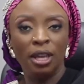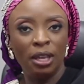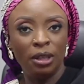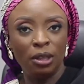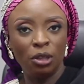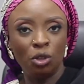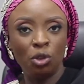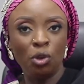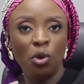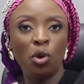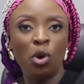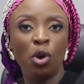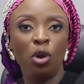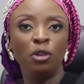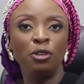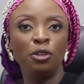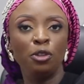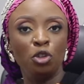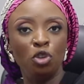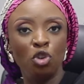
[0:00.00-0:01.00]
The
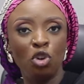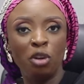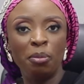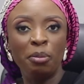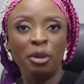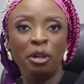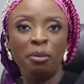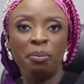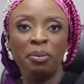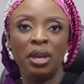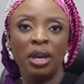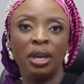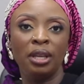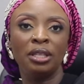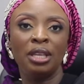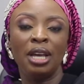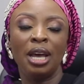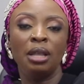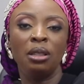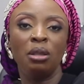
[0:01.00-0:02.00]
so-called normal
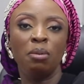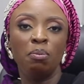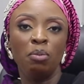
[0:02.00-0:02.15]
peers are the